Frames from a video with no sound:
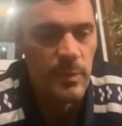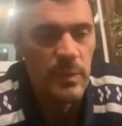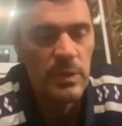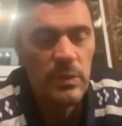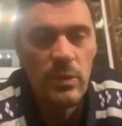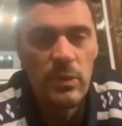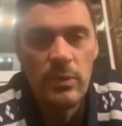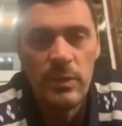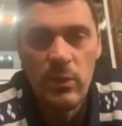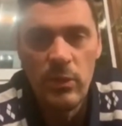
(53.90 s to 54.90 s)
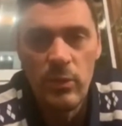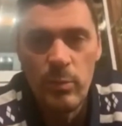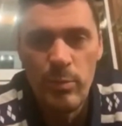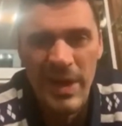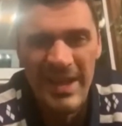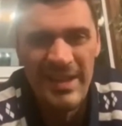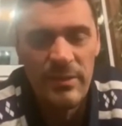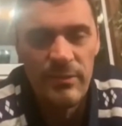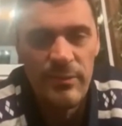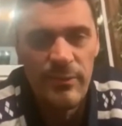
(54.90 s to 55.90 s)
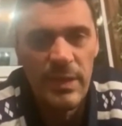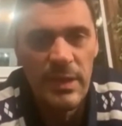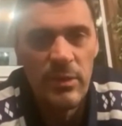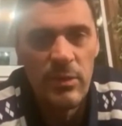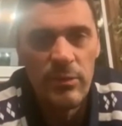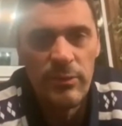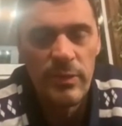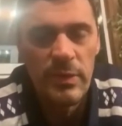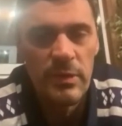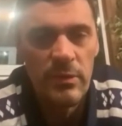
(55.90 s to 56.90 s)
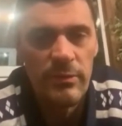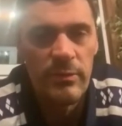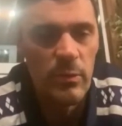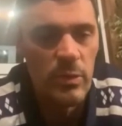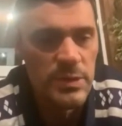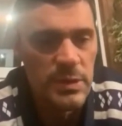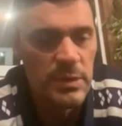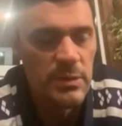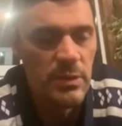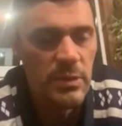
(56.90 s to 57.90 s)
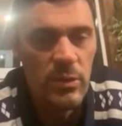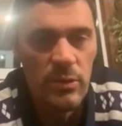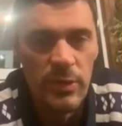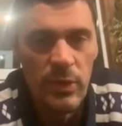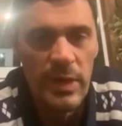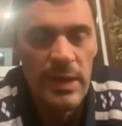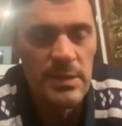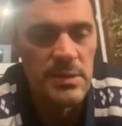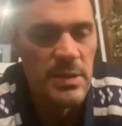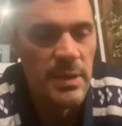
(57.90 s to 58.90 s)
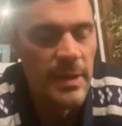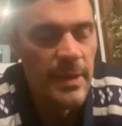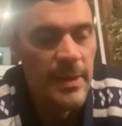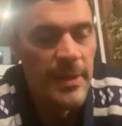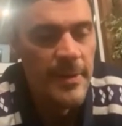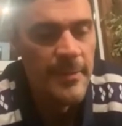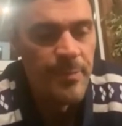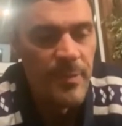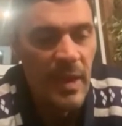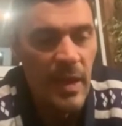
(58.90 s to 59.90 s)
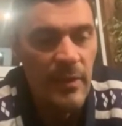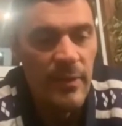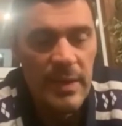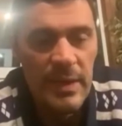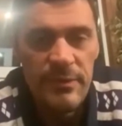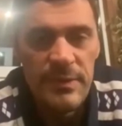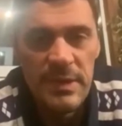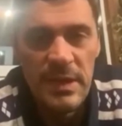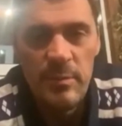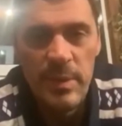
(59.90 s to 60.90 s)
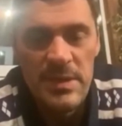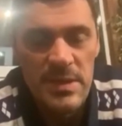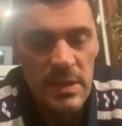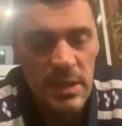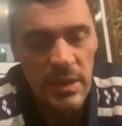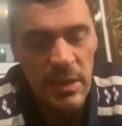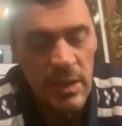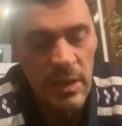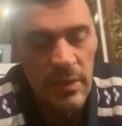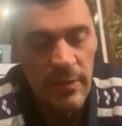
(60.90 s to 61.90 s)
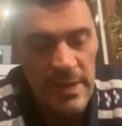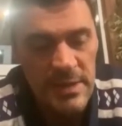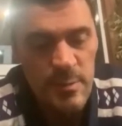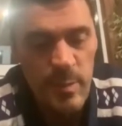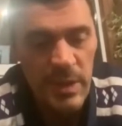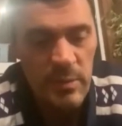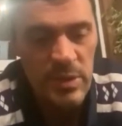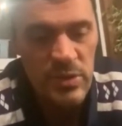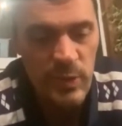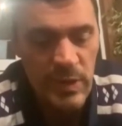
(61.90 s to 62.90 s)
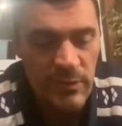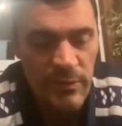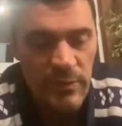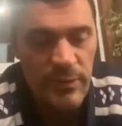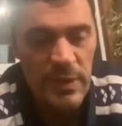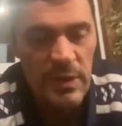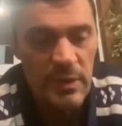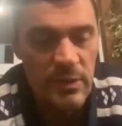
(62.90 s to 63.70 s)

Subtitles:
you don't break that feeling of water, mm-hmm. you know, on your hands. And then after that, basically, that speed between 50 and the